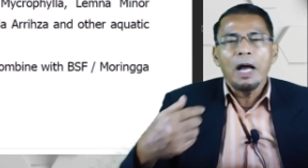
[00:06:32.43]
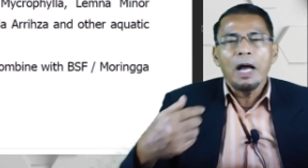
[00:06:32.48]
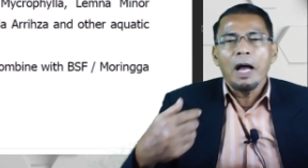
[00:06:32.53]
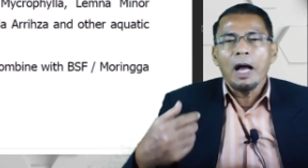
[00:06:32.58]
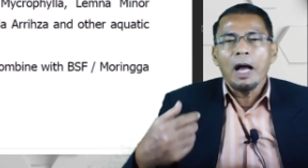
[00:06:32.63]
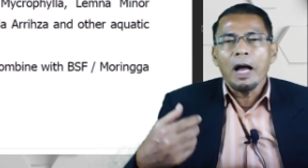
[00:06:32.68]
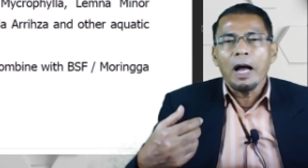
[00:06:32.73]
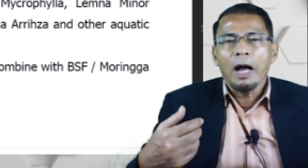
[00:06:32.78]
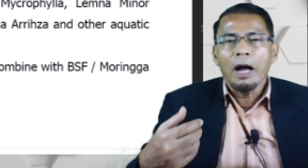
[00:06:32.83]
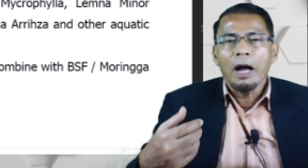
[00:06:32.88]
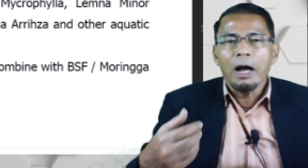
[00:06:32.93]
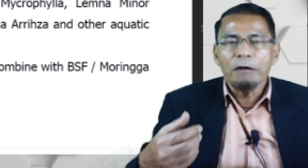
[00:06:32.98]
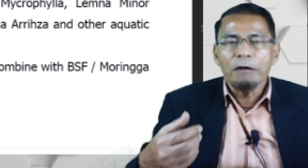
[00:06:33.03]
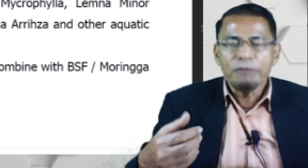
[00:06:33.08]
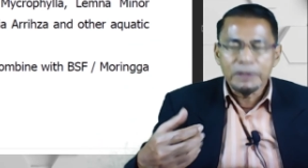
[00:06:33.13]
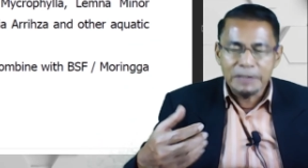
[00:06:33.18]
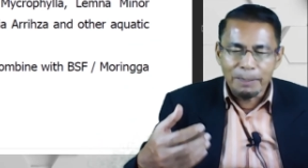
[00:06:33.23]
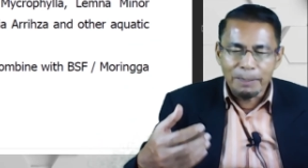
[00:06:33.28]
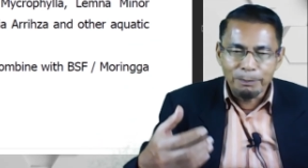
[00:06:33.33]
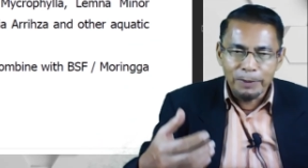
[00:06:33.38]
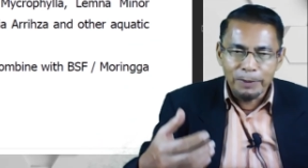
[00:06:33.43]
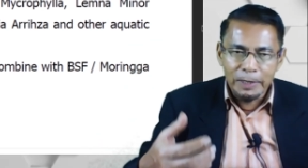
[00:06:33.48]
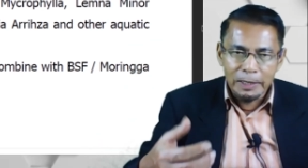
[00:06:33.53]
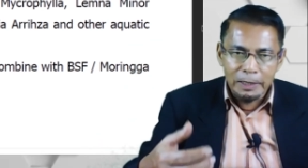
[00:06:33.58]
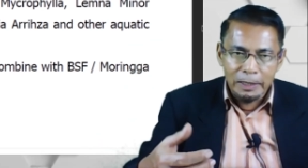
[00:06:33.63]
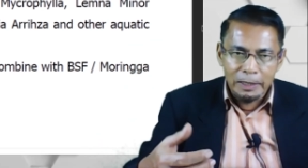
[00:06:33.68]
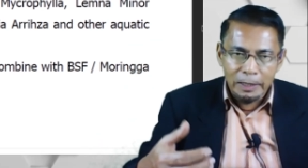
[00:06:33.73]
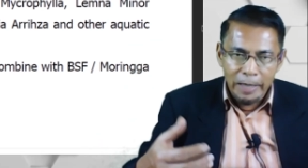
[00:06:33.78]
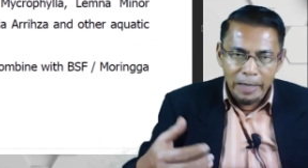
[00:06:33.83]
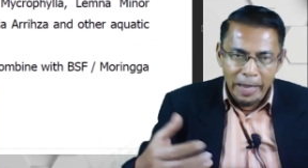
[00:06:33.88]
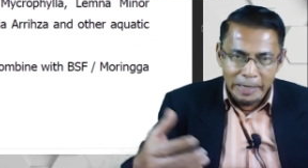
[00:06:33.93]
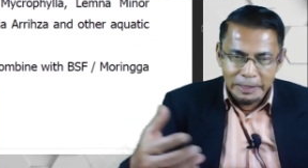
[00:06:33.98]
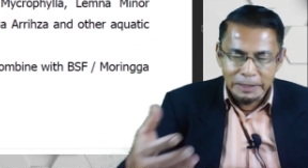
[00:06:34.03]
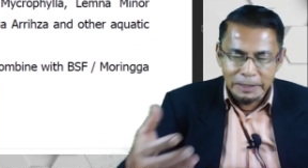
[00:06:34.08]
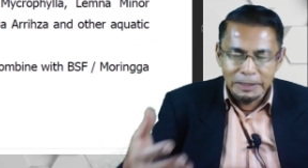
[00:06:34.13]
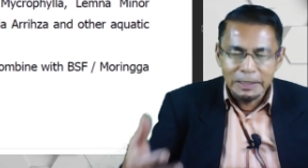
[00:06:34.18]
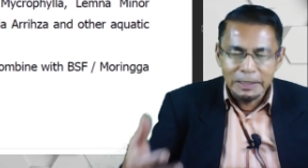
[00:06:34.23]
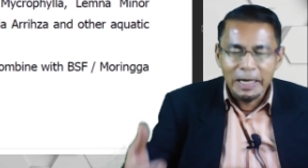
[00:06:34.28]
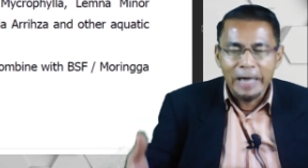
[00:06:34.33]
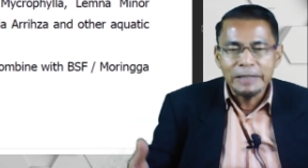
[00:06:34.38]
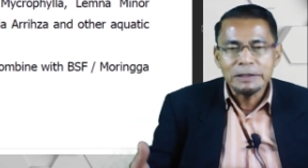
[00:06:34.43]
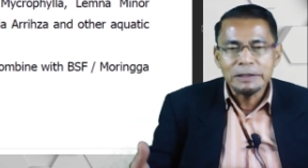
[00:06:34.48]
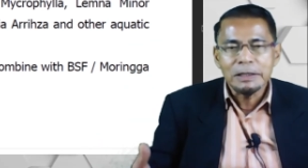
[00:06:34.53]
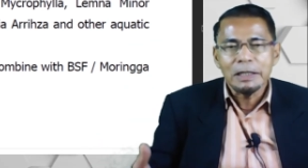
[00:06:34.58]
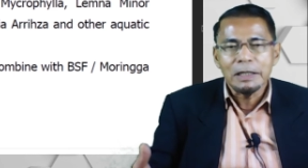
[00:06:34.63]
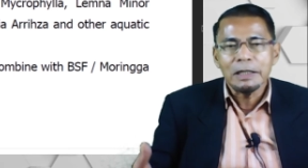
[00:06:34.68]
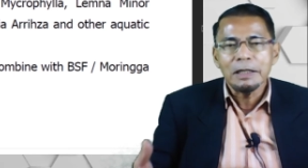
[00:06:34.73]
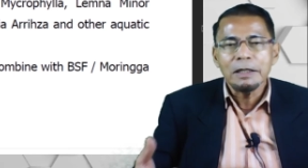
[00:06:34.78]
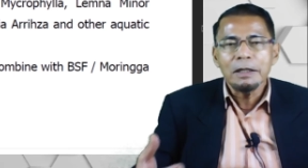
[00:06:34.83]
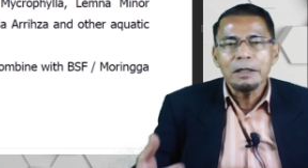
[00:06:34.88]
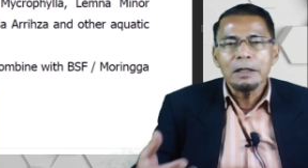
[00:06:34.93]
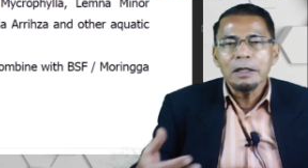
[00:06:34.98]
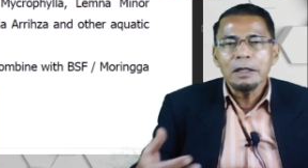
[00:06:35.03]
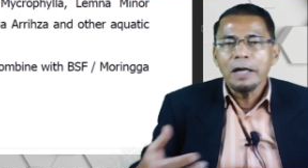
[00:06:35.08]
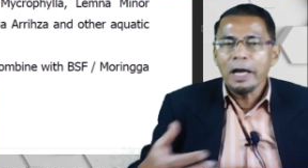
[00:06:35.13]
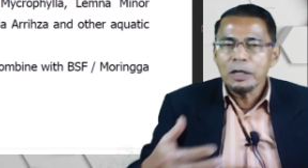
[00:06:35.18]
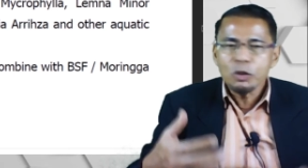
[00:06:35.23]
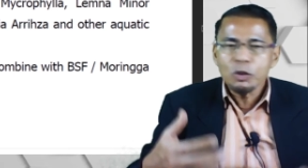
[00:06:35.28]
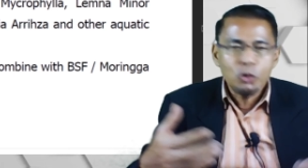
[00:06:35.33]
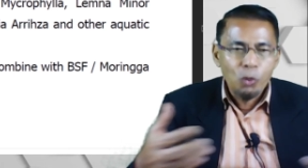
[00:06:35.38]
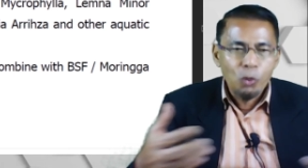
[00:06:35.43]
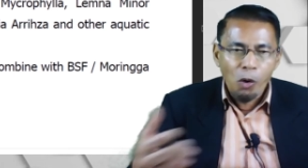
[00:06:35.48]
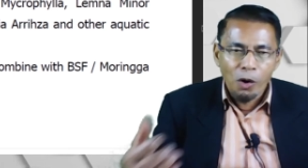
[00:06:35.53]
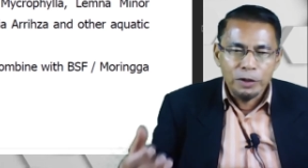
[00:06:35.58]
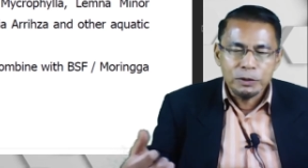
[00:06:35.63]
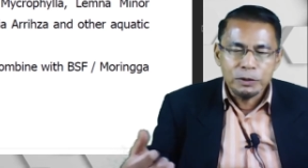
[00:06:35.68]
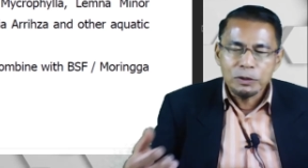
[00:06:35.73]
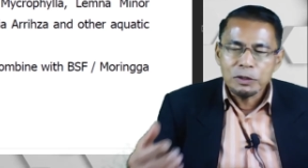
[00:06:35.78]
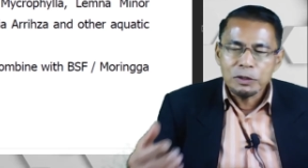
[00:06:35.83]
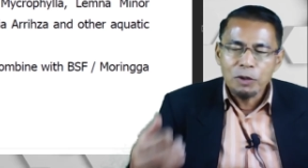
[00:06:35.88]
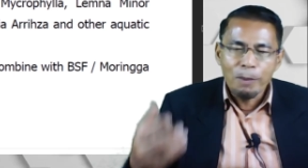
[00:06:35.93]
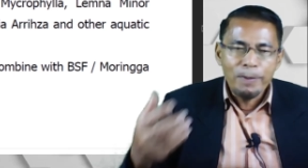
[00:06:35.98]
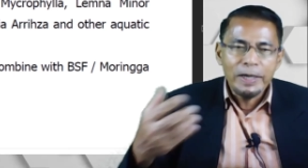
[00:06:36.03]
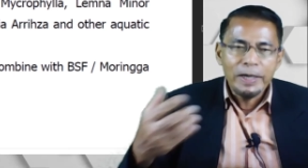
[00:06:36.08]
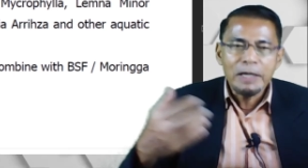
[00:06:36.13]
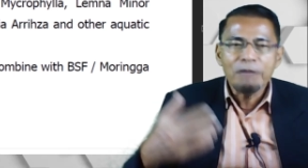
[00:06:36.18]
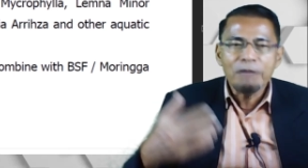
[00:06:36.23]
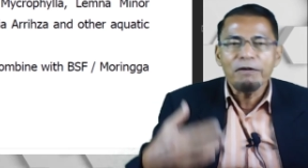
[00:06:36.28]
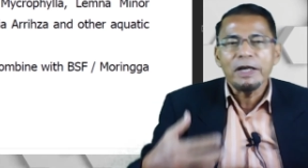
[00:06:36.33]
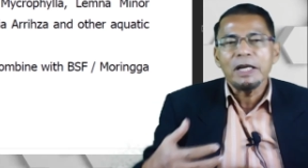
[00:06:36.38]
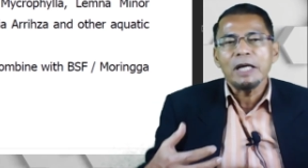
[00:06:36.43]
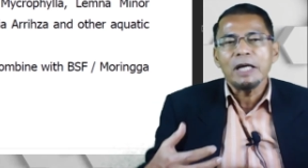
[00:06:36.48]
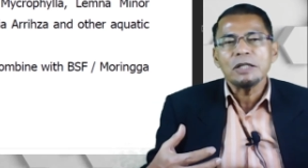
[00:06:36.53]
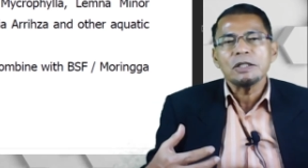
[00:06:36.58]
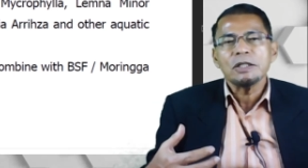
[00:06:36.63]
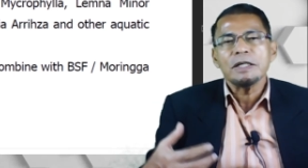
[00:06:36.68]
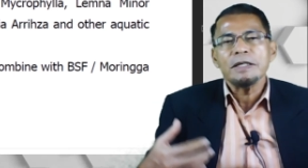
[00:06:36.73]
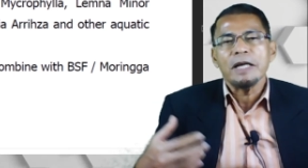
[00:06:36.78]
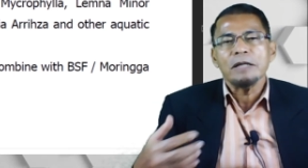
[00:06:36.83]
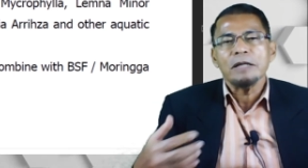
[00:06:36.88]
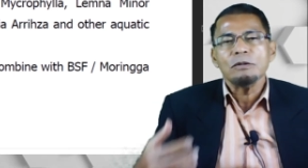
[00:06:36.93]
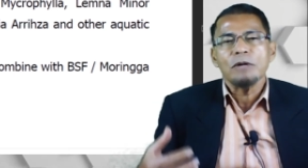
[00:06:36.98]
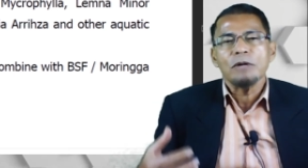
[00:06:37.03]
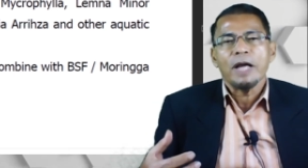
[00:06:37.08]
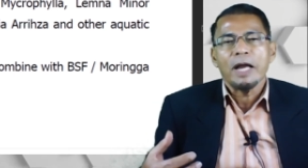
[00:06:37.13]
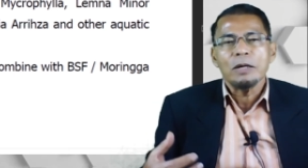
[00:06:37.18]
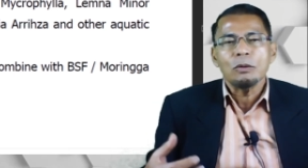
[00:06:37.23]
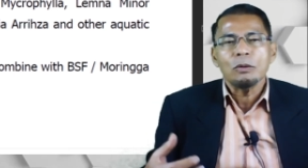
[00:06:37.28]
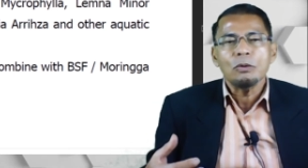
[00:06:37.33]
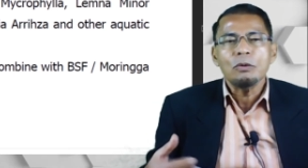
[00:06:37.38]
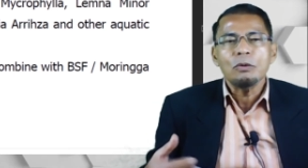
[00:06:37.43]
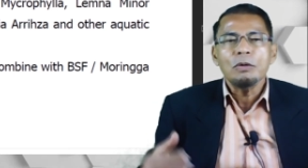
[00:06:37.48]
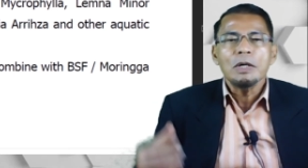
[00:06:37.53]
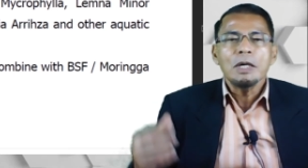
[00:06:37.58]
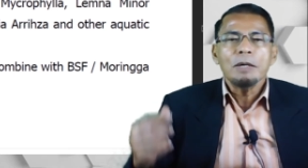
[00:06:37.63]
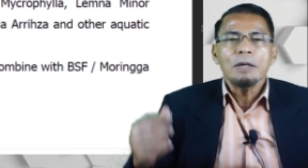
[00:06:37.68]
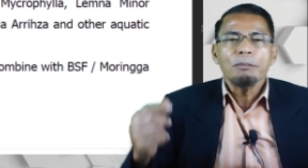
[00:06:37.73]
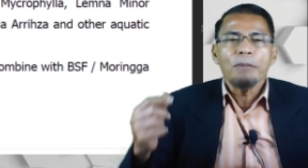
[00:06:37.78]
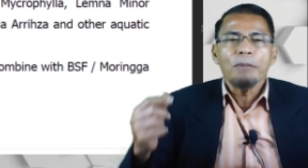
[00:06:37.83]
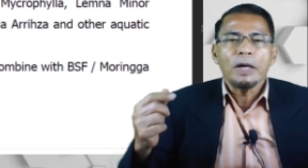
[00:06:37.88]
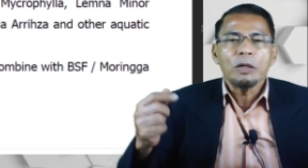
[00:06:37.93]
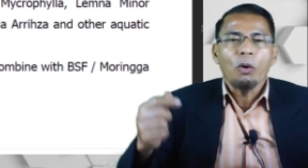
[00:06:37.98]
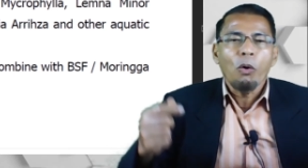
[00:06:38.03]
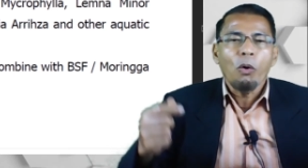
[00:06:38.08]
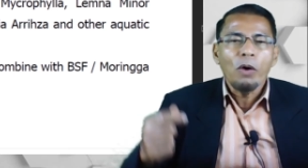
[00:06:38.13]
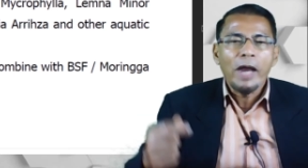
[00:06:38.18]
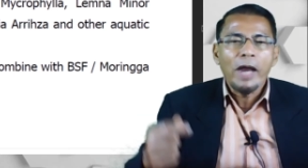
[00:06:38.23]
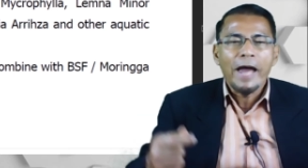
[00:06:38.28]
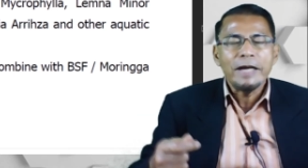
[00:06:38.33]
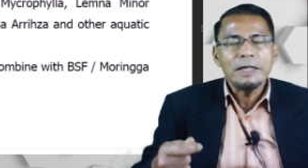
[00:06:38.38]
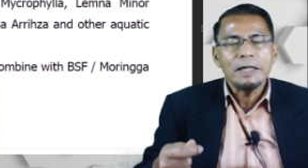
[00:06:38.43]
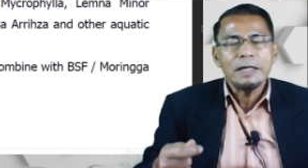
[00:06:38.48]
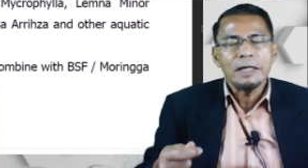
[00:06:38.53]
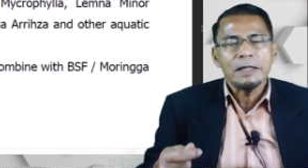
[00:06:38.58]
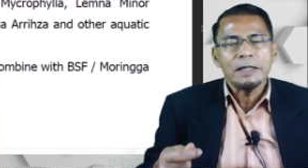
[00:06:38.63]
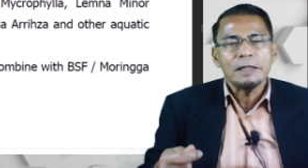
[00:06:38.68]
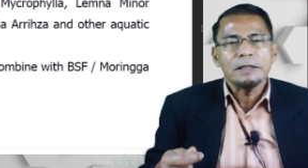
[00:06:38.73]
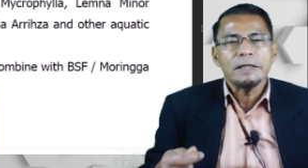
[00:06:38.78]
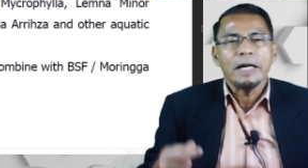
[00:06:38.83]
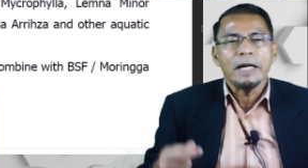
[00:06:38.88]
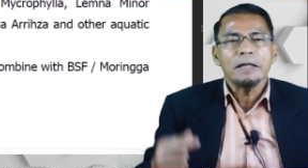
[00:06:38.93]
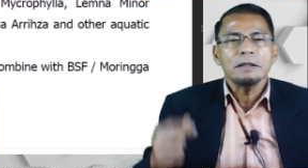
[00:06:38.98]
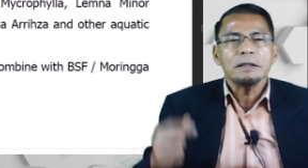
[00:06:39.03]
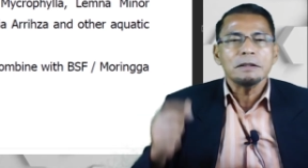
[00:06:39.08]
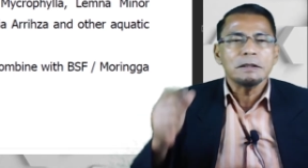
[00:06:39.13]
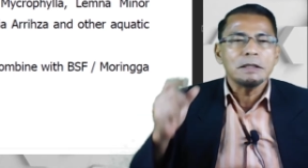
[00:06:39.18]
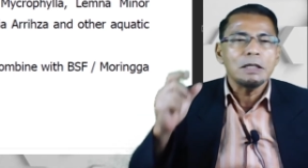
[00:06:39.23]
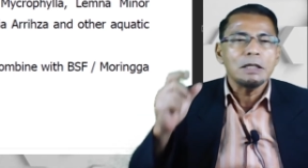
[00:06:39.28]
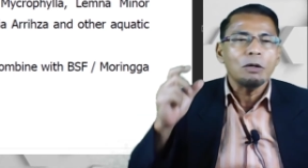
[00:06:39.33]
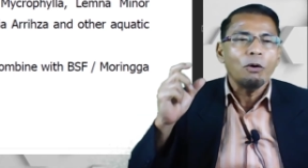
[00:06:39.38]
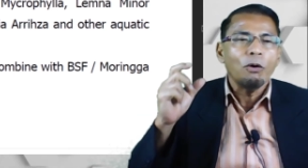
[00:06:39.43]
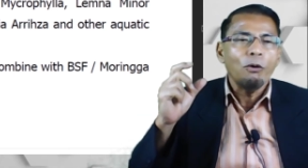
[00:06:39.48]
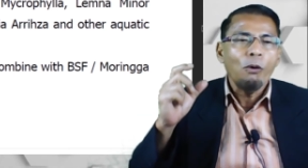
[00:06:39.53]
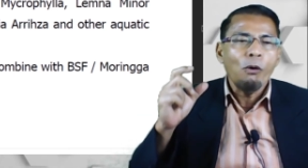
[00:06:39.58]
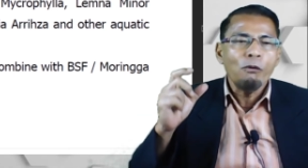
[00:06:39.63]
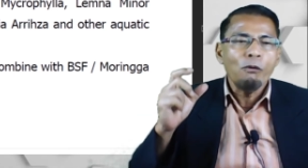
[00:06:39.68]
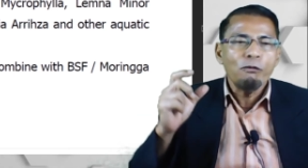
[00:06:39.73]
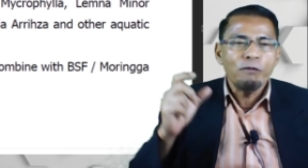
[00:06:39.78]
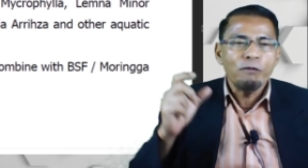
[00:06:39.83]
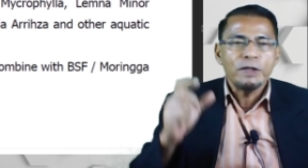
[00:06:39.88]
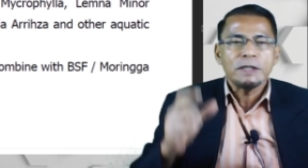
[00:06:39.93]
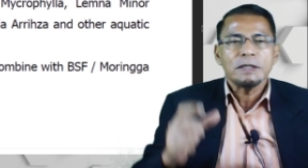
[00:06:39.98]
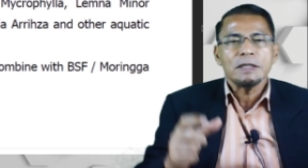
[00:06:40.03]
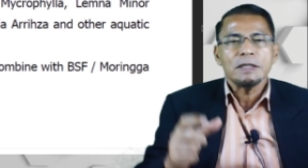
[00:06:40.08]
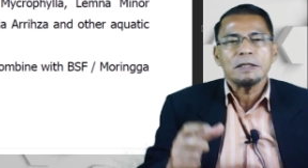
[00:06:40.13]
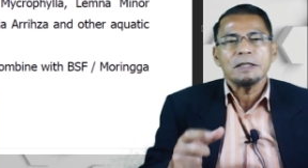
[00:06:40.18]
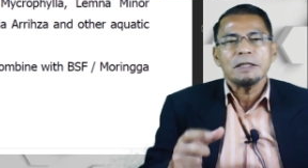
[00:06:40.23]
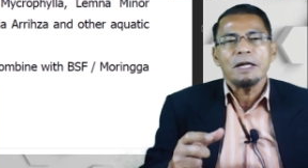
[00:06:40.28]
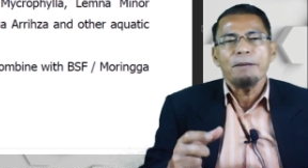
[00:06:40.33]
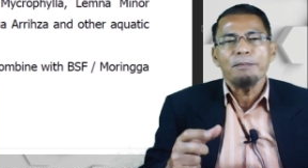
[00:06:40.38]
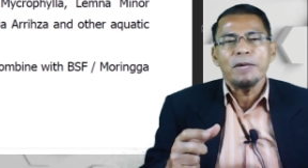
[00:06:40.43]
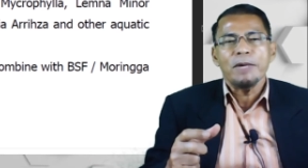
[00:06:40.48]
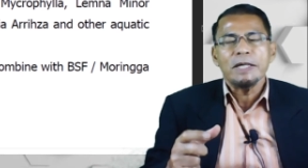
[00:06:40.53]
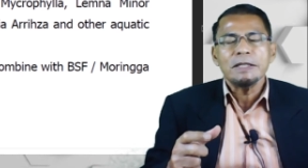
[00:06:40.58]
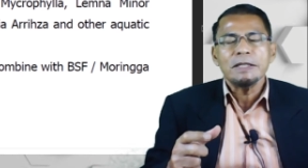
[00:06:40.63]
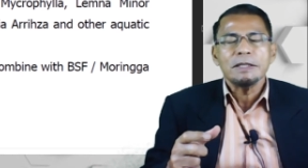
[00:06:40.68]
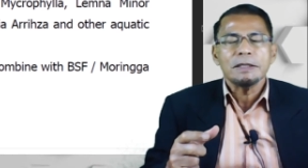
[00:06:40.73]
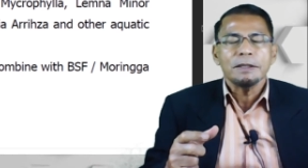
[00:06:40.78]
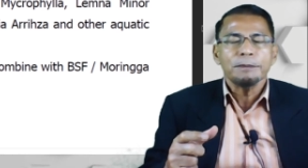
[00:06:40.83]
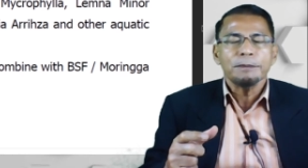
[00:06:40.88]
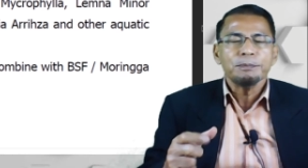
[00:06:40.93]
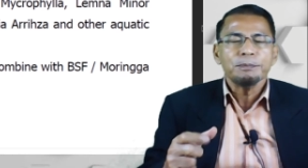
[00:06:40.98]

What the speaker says: for example, LED lighting and so on. So many variations that you can do. But the whole idea is that zero feed system means,